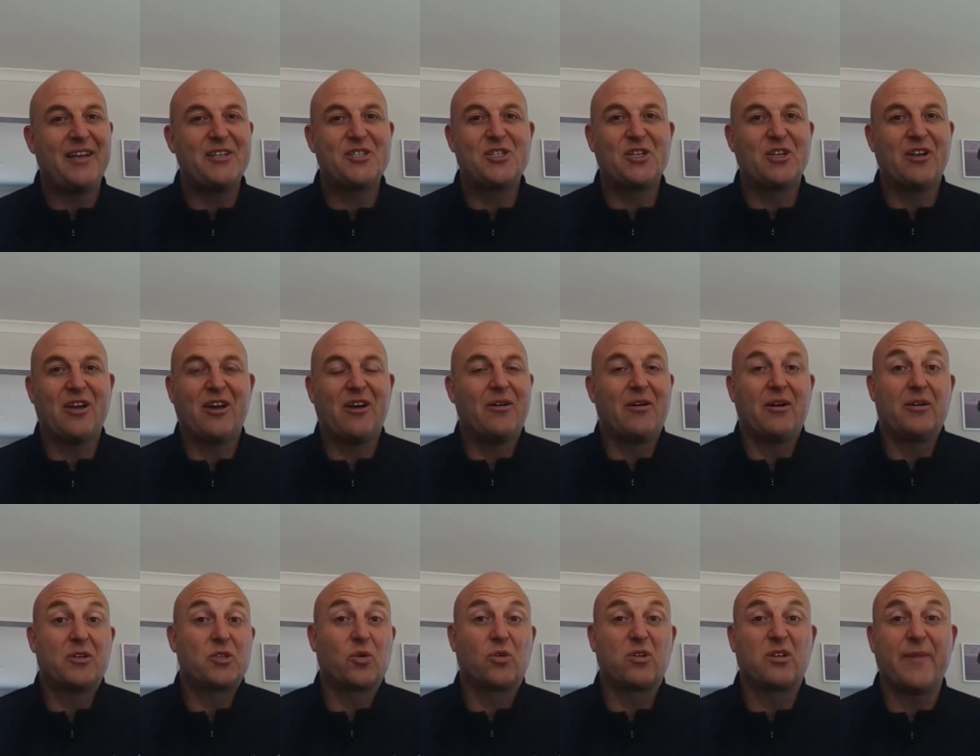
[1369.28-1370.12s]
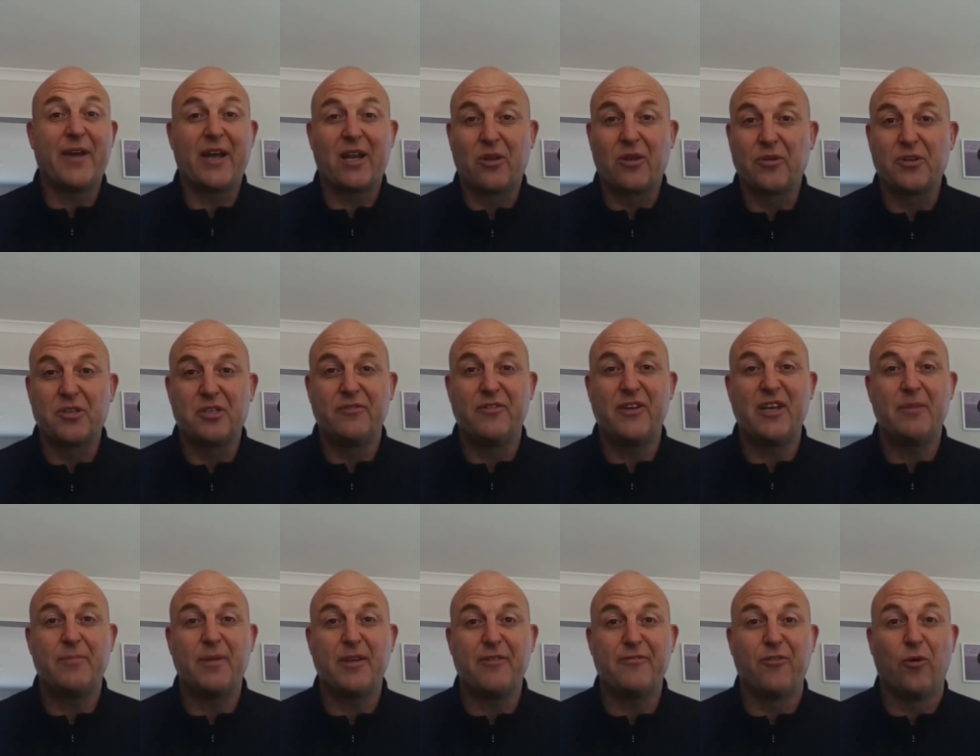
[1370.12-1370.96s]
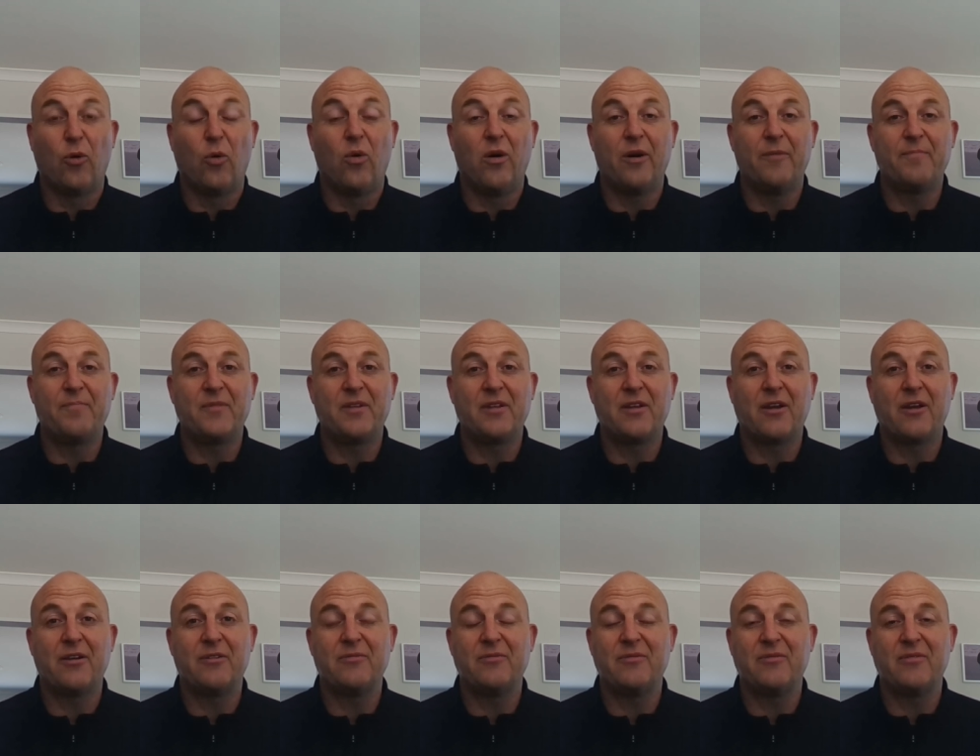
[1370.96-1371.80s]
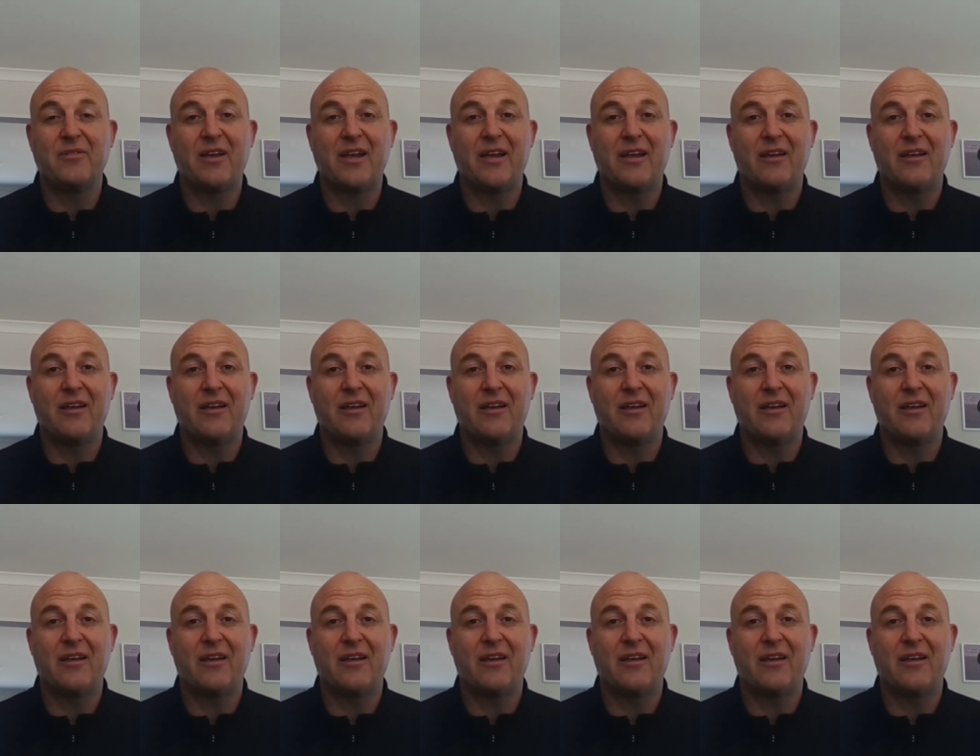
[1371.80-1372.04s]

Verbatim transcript: as you know, I talked about Luke De Vere before, you know,